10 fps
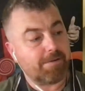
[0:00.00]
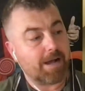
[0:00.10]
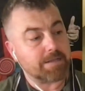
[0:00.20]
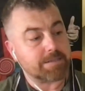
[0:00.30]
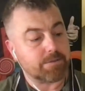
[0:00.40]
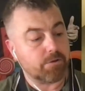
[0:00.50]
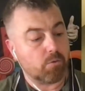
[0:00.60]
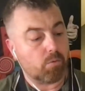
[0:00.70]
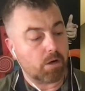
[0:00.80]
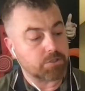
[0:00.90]
fast, you know,
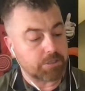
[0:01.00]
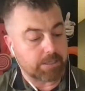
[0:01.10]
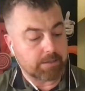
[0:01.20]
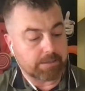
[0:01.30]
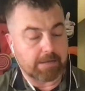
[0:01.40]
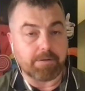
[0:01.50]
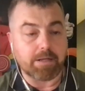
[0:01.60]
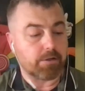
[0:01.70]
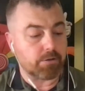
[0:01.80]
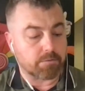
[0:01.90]
watching, giving,
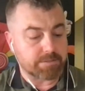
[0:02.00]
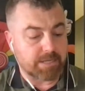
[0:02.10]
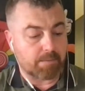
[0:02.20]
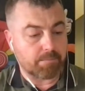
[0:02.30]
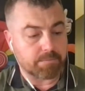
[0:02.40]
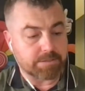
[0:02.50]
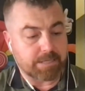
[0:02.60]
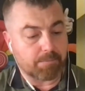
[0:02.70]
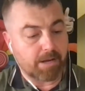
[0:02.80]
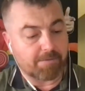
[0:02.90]
you know, some
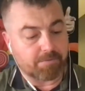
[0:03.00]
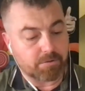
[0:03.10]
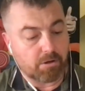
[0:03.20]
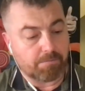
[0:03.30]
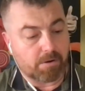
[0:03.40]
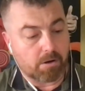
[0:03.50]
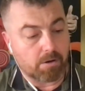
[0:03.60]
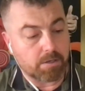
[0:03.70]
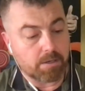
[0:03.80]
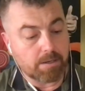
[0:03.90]
love
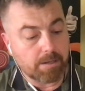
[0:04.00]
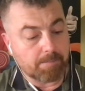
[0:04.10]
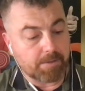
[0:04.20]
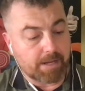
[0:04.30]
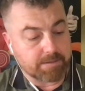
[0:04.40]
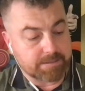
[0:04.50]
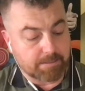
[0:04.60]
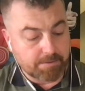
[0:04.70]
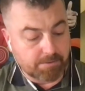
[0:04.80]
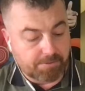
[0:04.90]
heart and
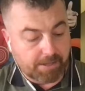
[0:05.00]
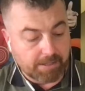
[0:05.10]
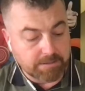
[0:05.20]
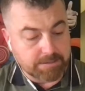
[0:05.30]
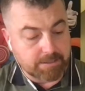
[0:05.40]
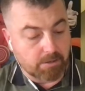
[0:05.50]
some other things.